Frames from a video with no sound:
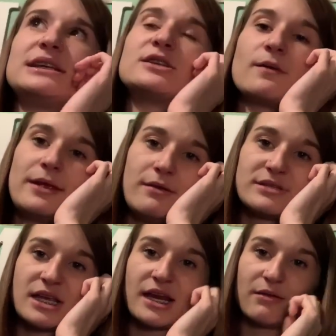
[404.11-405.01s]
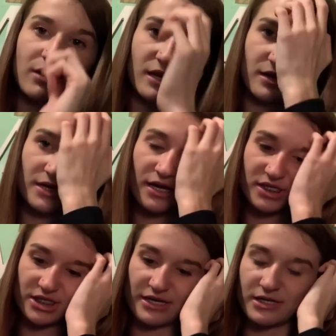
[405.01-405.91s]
he told me he was gonna give me an induction.